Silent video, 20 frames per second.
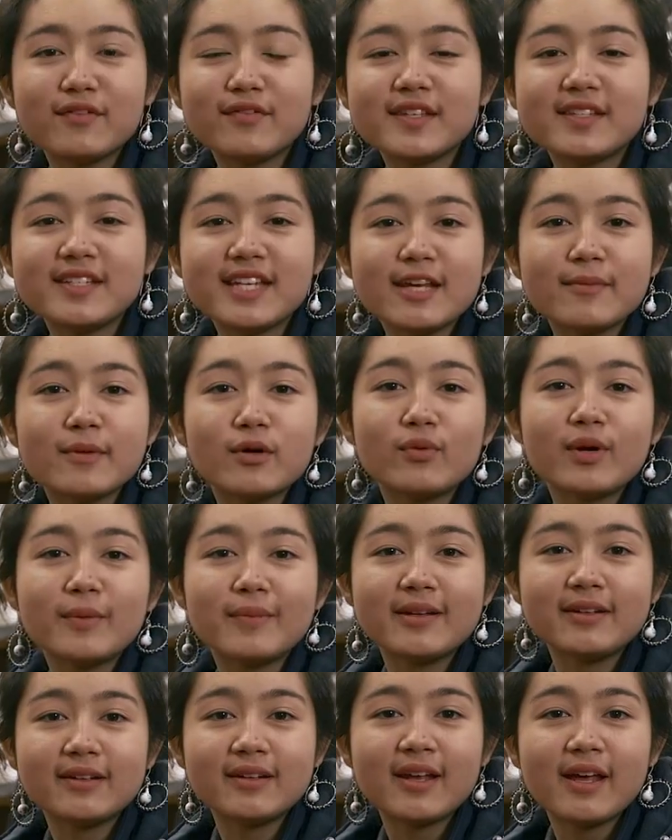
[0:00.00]
of this team are
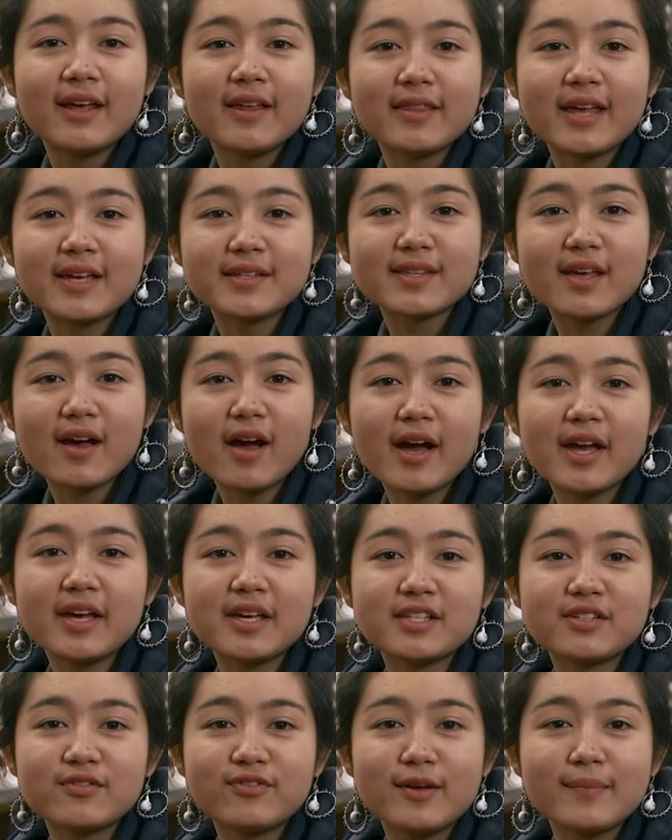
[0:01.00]
women. That's the
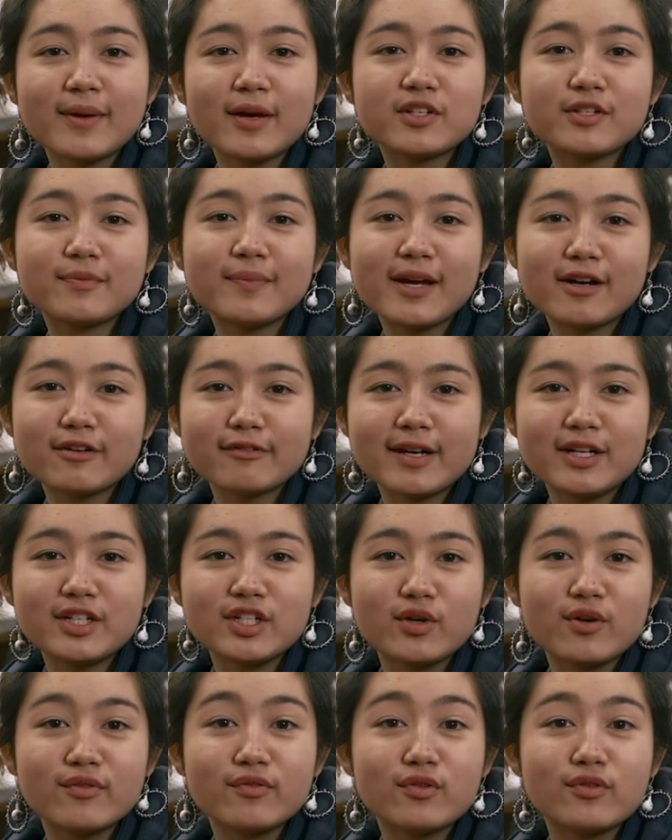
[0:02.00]
highest female to male
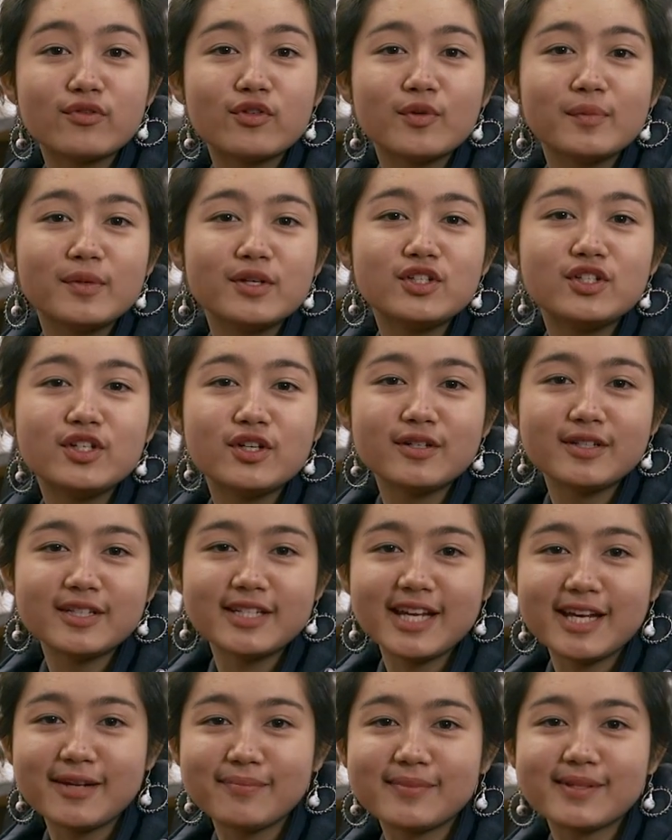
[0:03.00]
ratio of all former student
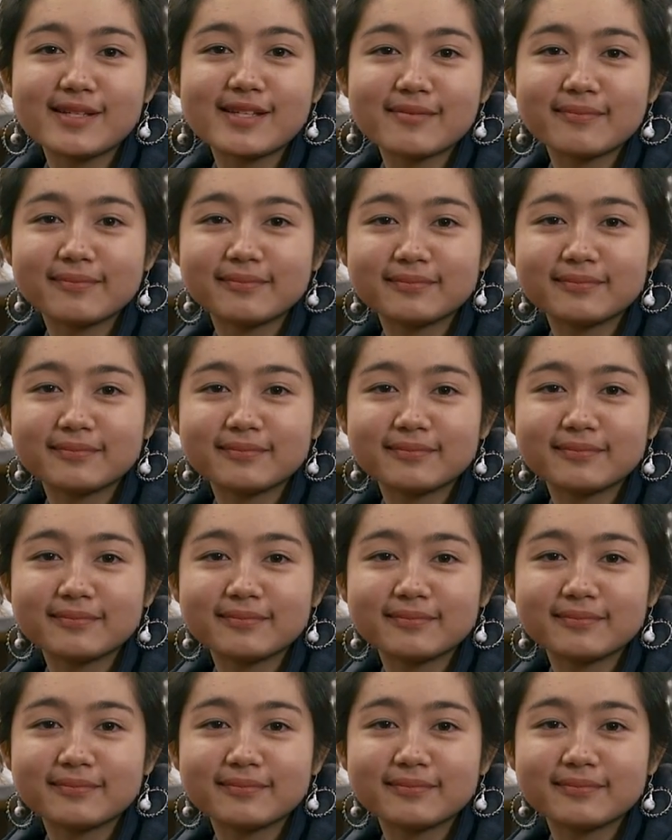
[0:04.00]
teams.